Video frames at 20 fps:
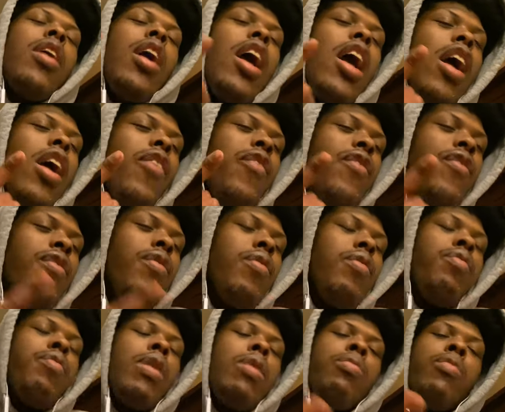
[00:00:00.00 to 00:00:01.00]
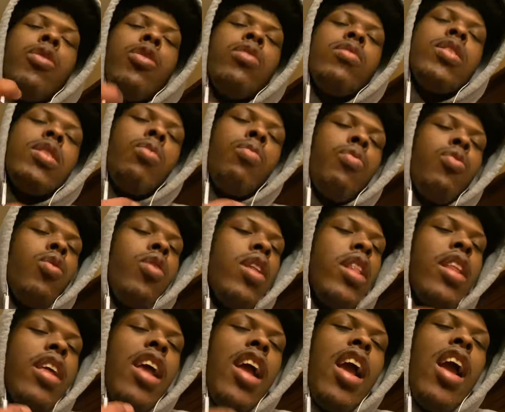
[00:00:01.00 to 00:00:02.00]
But most
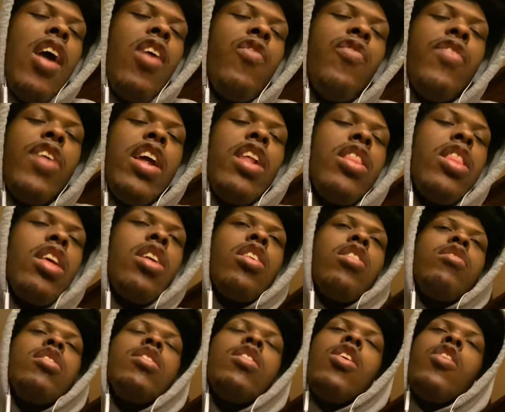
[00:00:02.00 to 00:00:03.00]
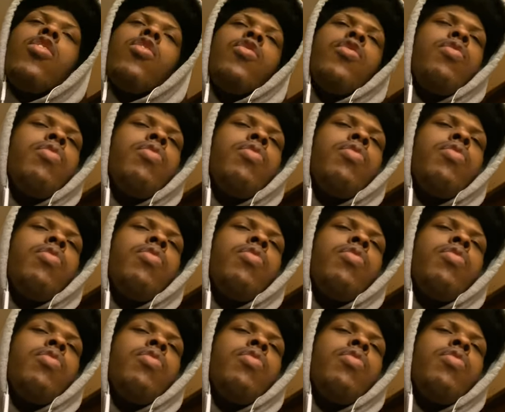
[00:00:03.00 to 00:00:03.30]
importantly, have faith in yourself.